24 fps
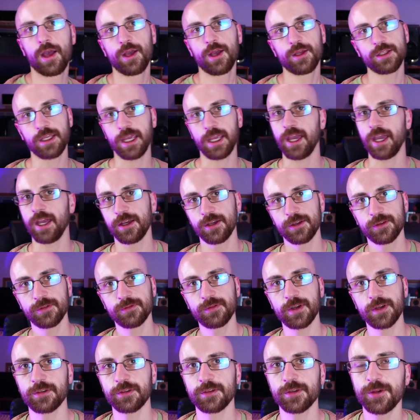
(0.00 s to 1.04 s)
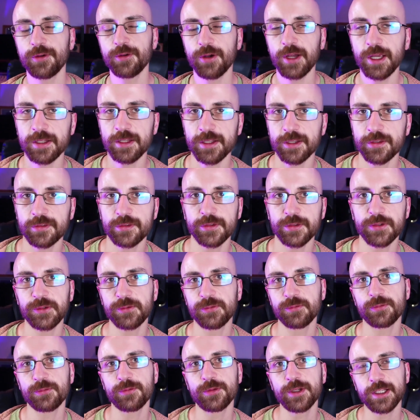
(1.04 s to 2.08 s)
Yeah, that's a great
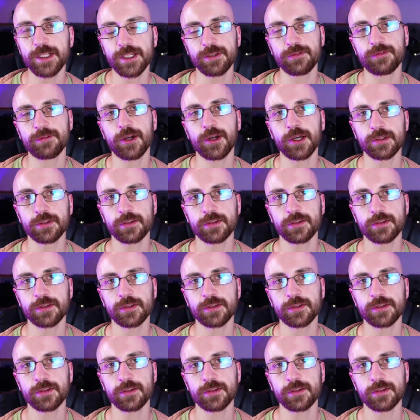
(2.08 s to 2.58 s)
listen. Really fun